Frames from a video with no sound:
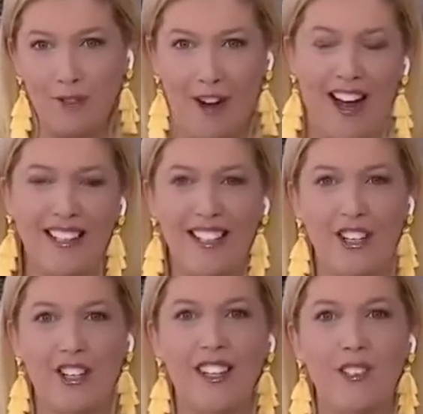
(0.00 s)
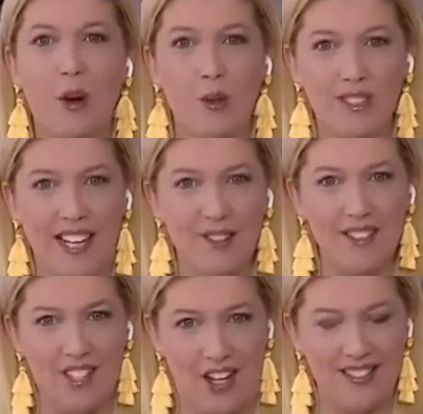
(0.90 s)
Rock here in Old Town
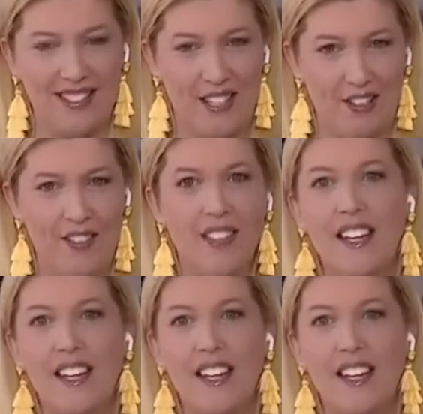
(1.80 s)
Scottsdale,